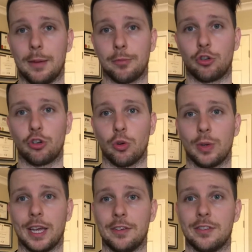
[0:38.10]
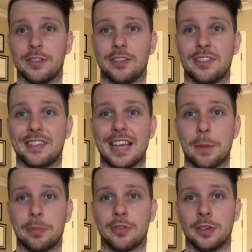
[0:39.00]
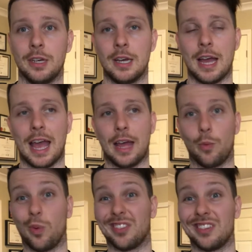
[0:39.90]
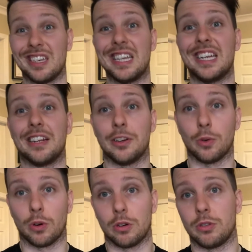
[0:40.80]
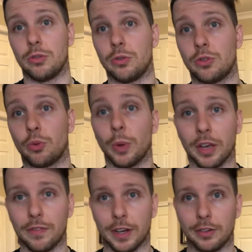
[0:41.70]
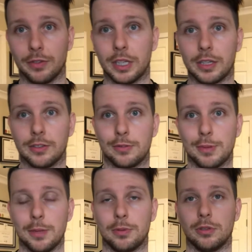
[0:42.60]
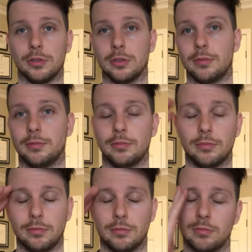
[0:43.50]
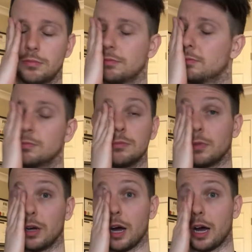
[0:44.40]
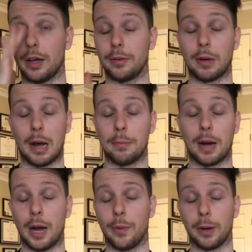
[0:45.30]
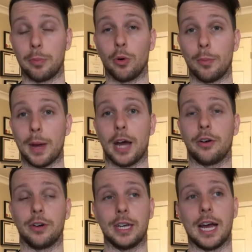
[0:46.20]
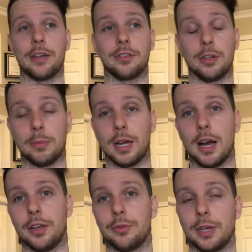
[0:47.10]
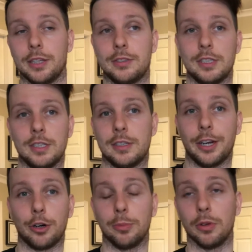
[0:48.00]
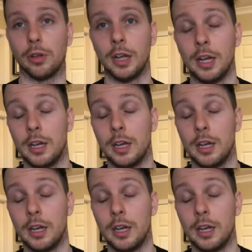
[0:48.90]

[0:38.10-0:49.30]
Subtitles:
showcase the steps and what's needed in order to swing effectively, because people, I want to pour battery acid in my eyes when I see terrible